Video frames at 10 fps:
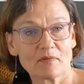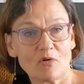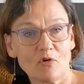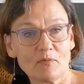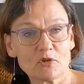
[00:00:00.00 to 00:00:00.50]

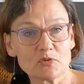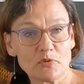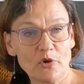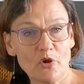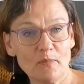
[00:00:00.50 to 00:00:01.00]
almost
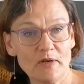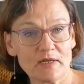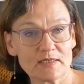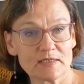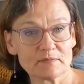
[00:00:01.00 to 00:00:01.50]

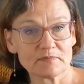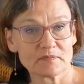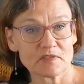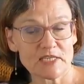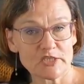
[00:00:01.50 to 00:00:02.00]
permanent
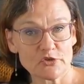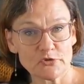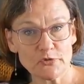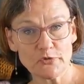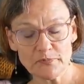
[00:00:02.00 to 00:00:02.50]

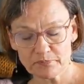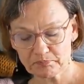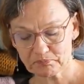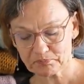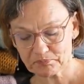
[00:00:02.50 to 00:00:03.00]
tattoo
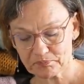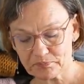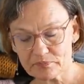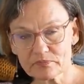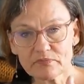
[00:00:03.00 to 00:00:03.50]

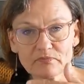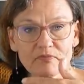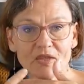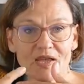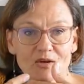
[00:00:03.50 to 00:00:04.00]

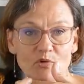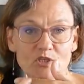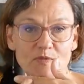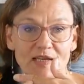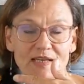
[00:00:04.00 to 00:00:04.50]

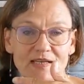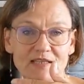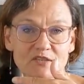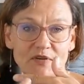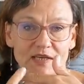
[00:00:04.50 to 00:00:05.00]
across my
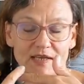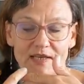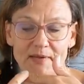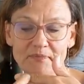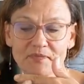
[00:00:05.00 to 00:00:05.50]
index finger
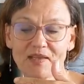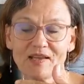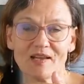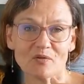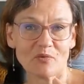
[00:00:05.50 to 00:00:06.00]
here,
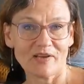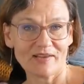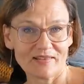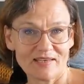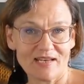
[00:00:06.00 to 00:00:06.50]

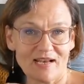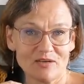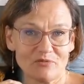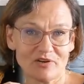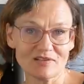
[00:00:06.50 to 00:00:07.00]
where the
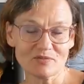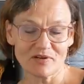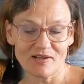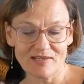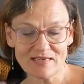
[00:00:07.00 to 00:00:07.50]
yarn runs
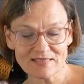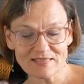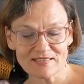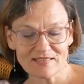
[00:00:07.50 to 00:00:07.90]
when I knit.